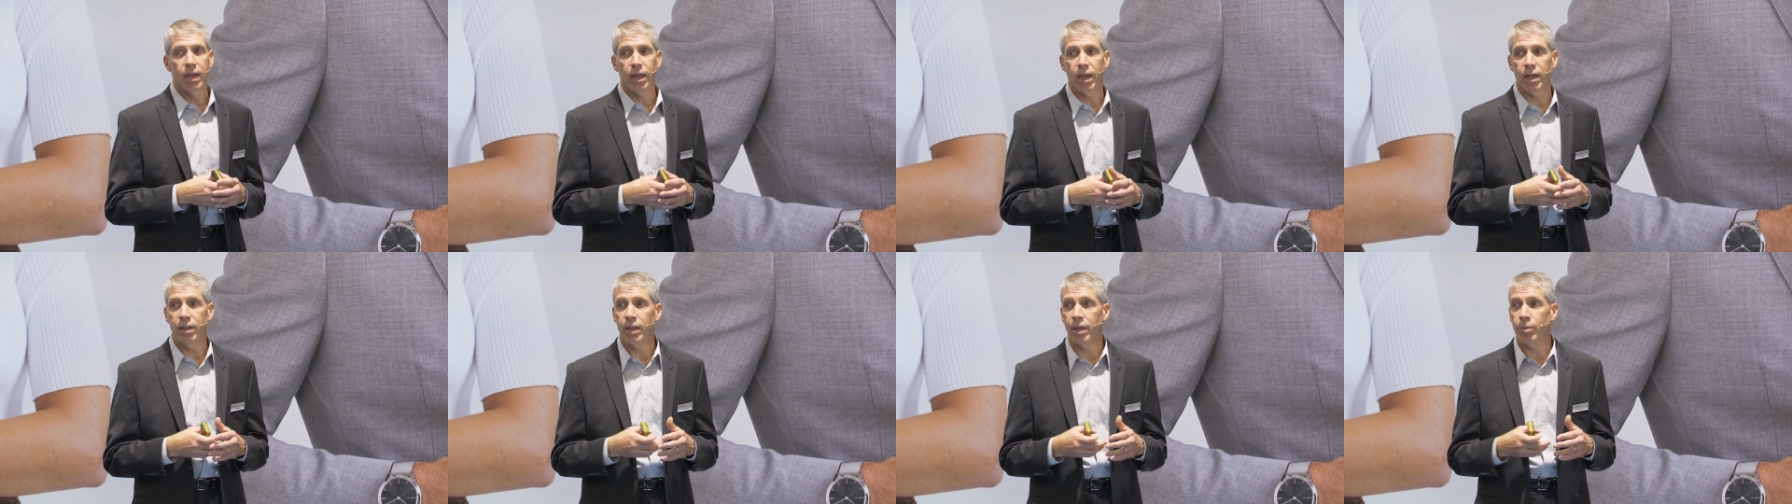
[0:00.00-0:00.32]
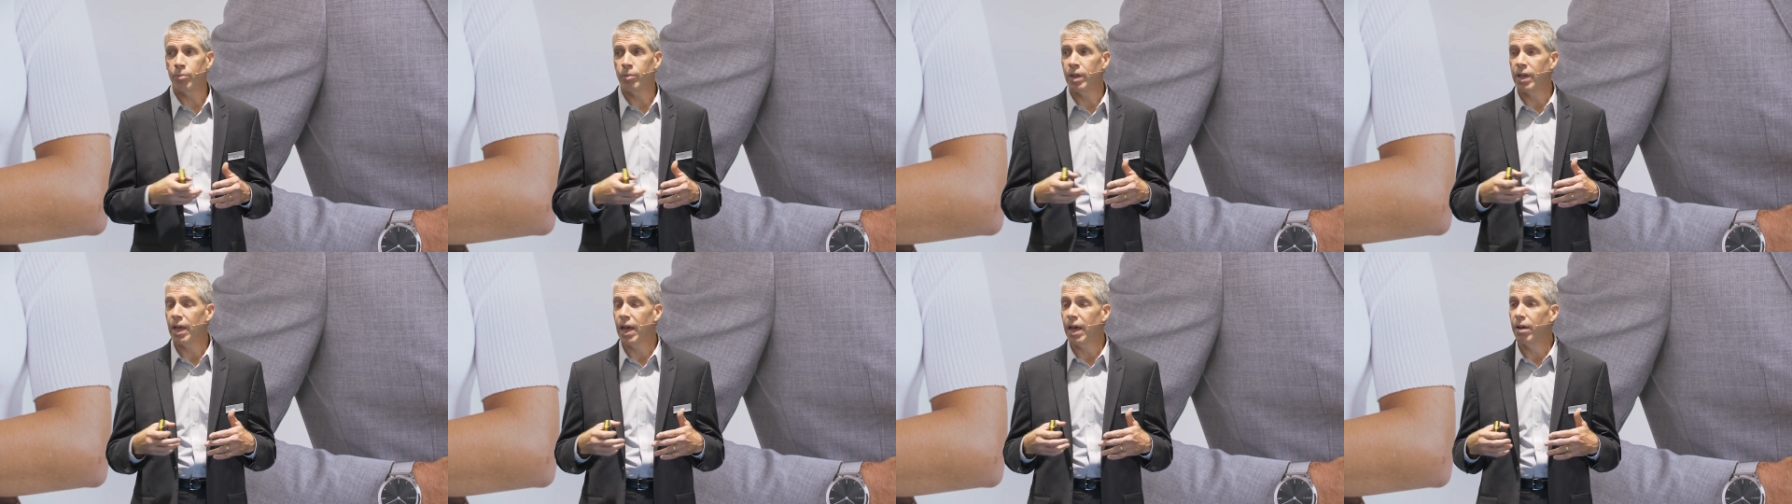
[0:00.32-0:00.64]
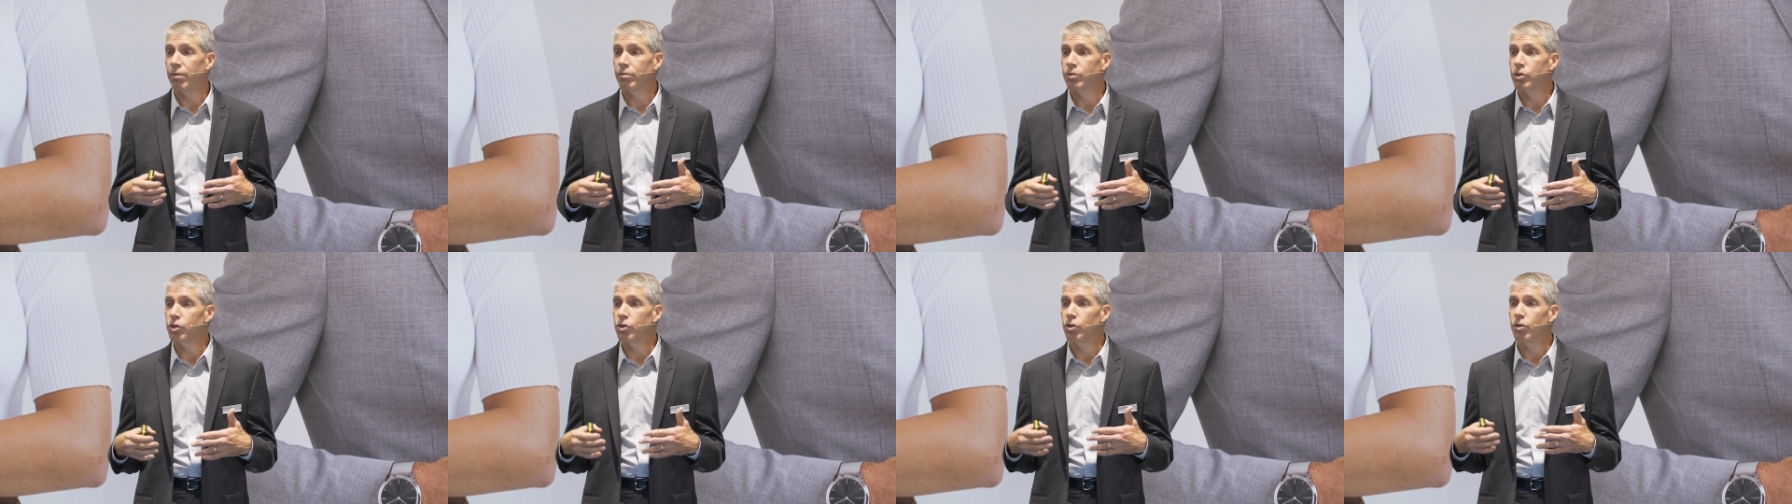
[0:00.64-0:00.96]
And then we
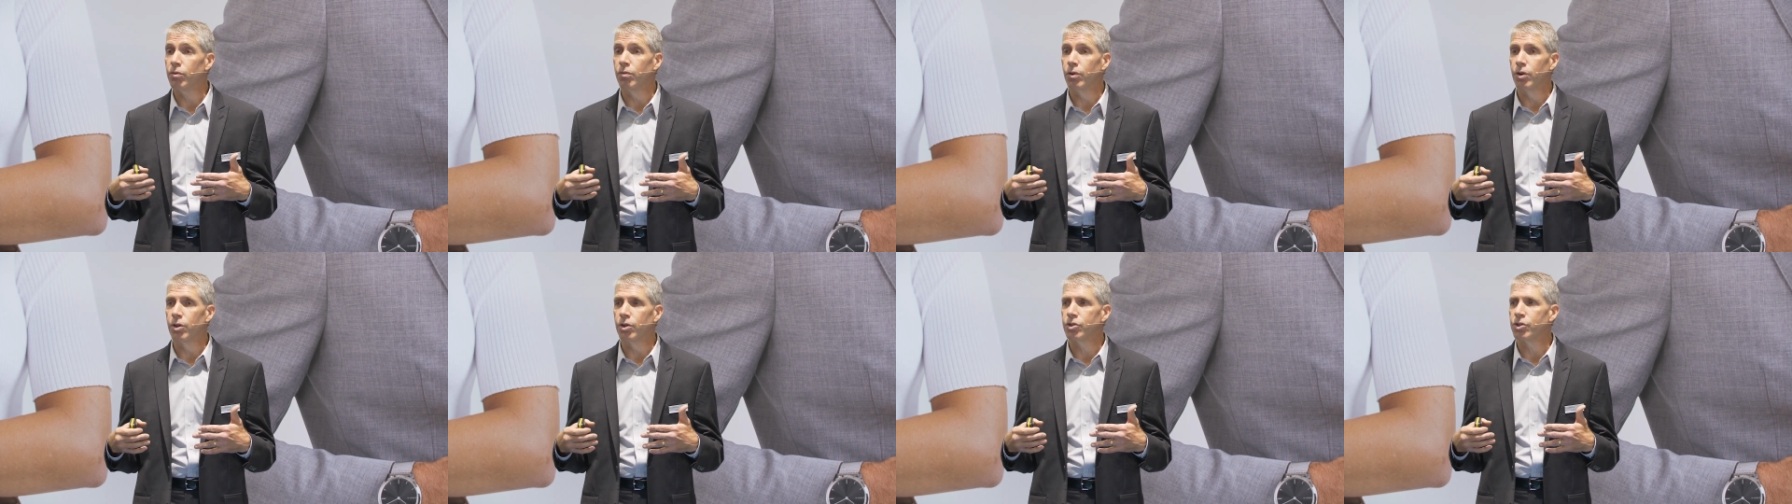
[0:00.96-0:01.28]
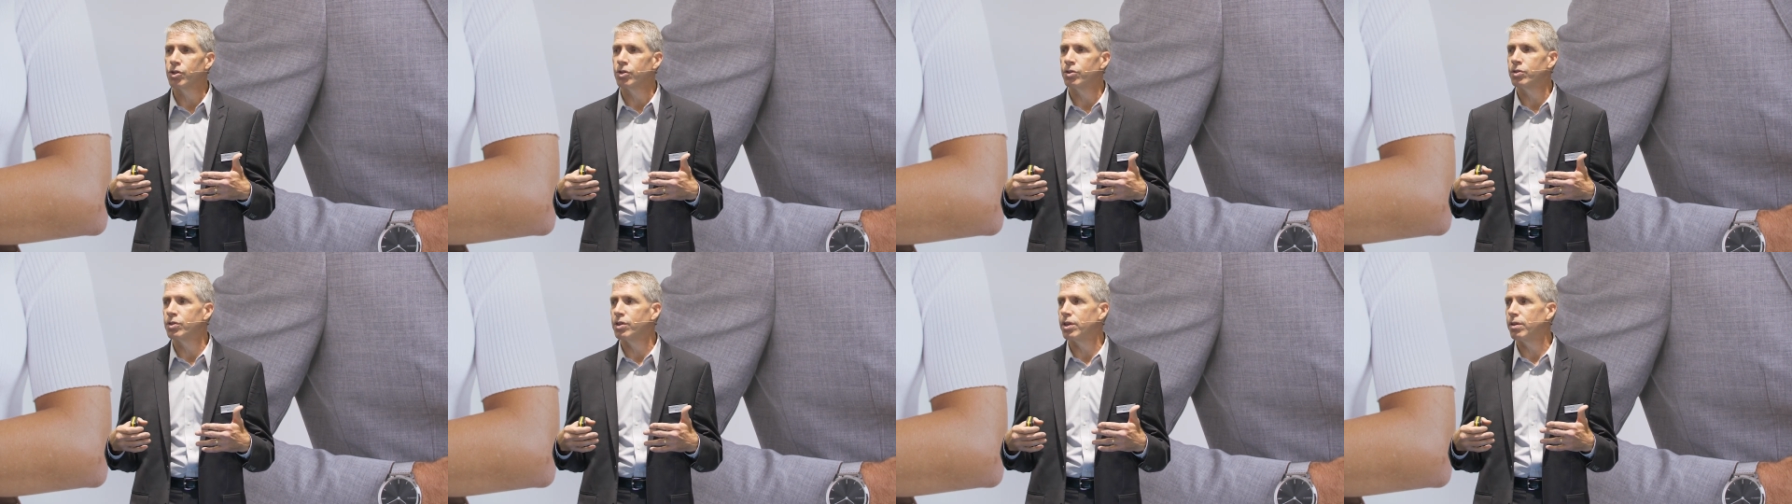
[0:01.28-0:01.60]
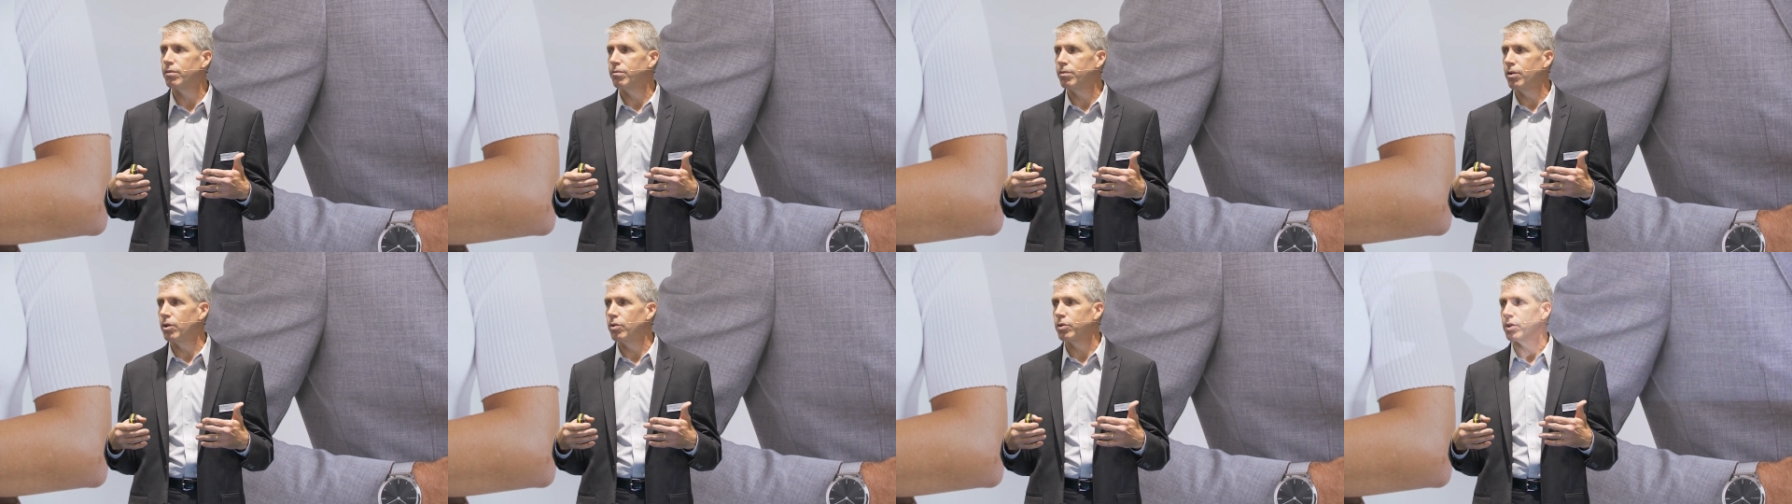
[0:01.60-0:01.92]
have two versions
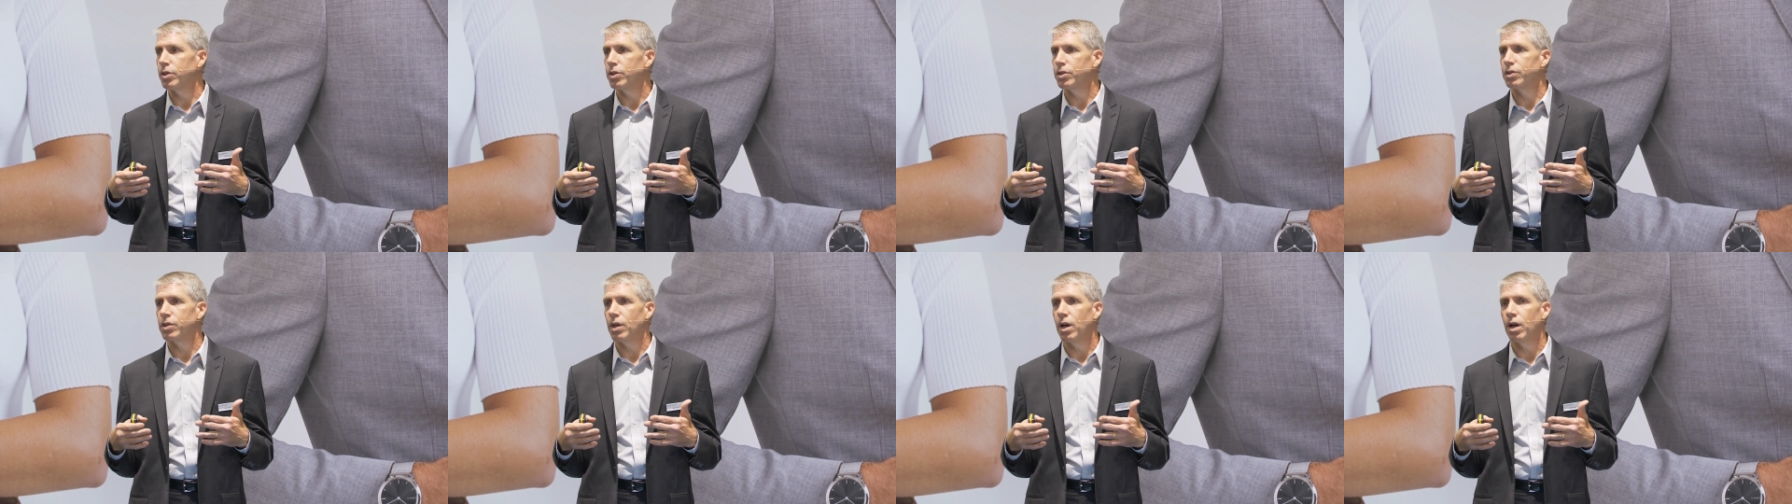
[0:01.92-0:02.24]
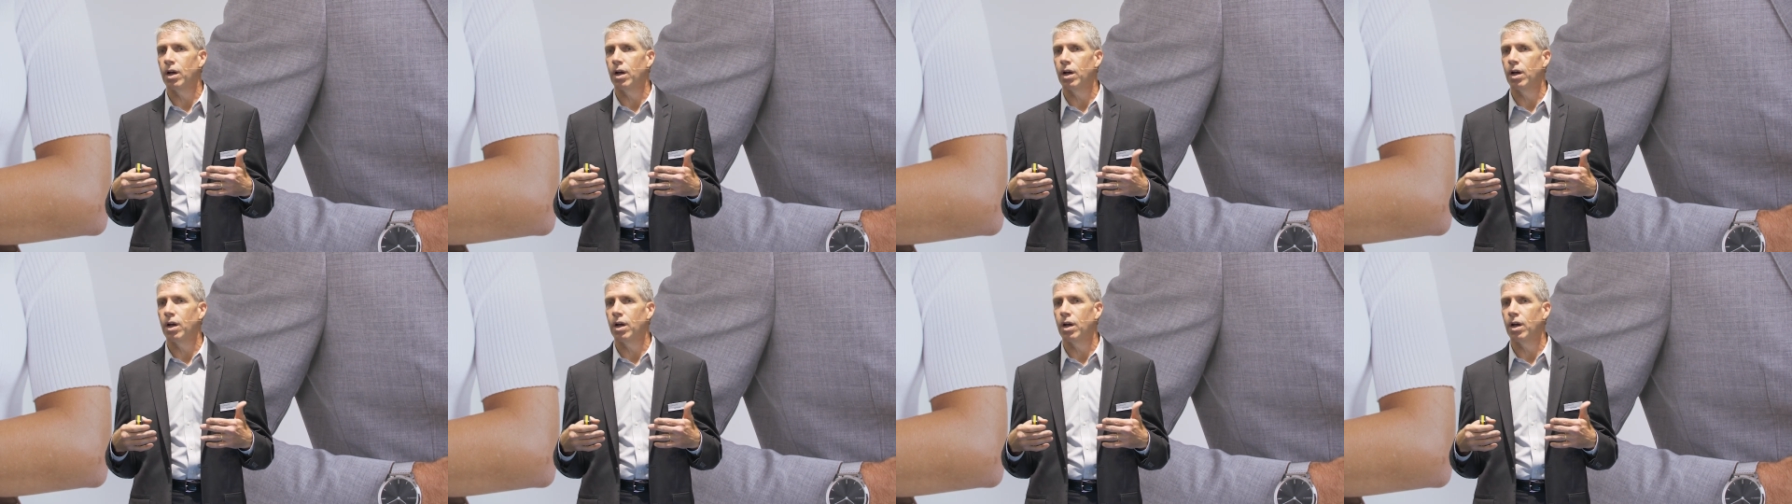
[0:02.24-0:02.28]
that focus